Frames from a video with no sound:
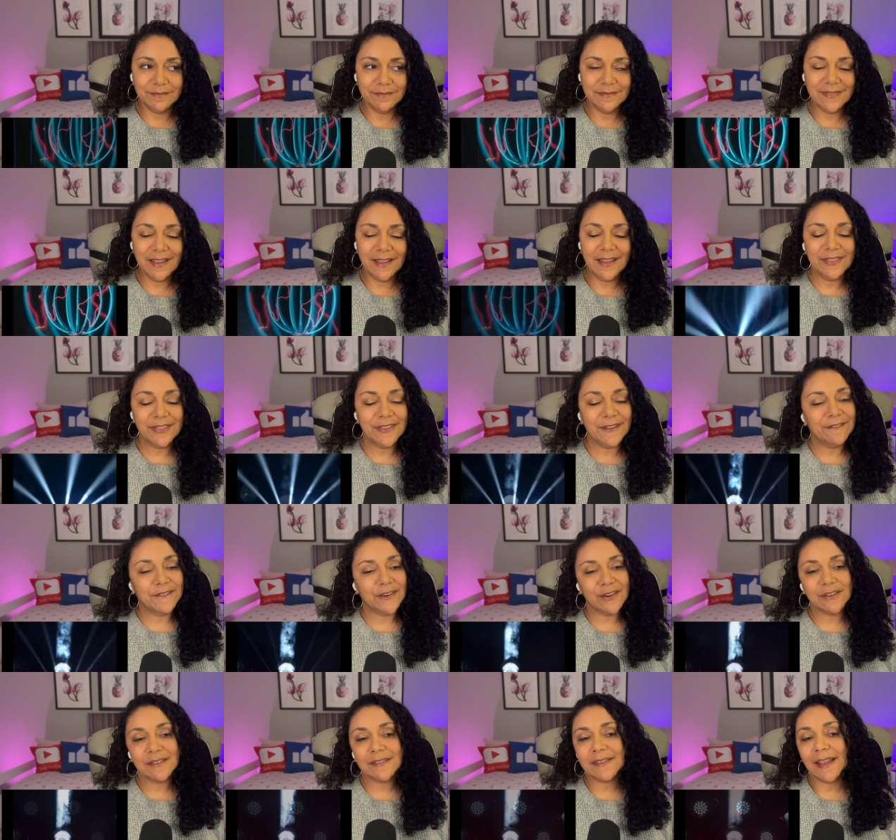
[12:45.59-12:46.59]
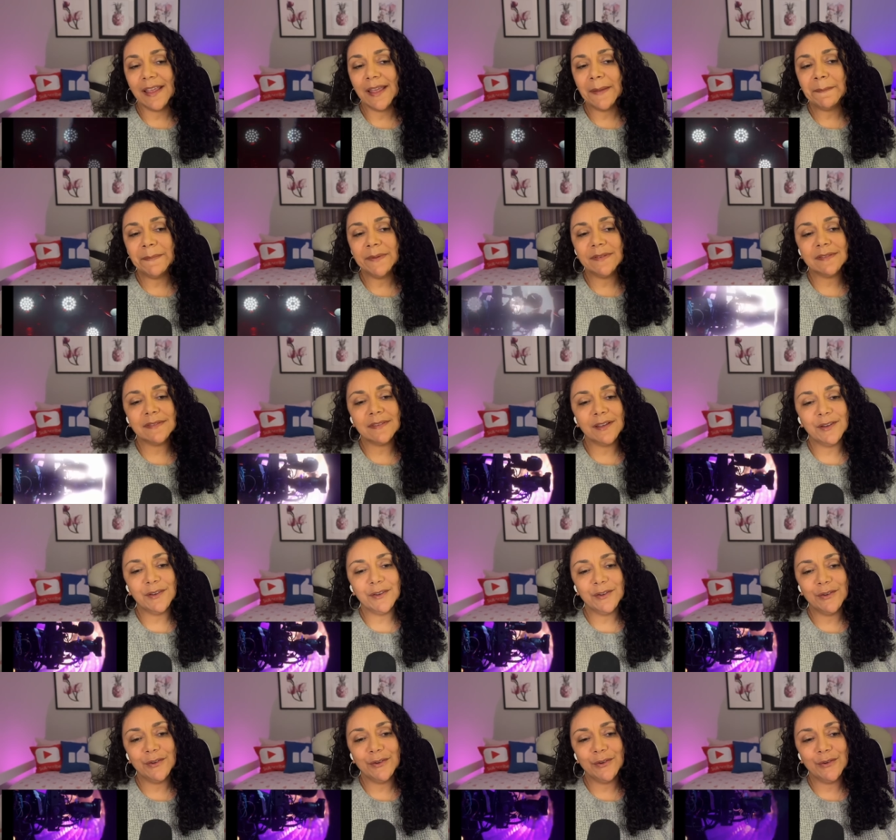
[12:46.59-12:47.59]
Not the first
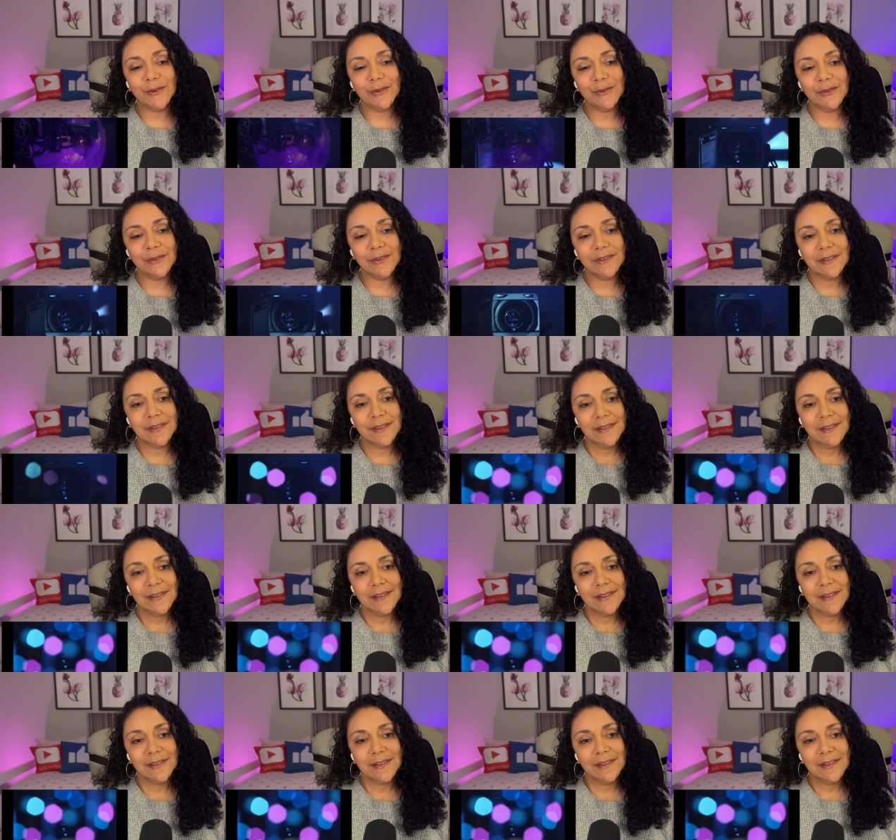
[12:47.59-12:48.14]
episode.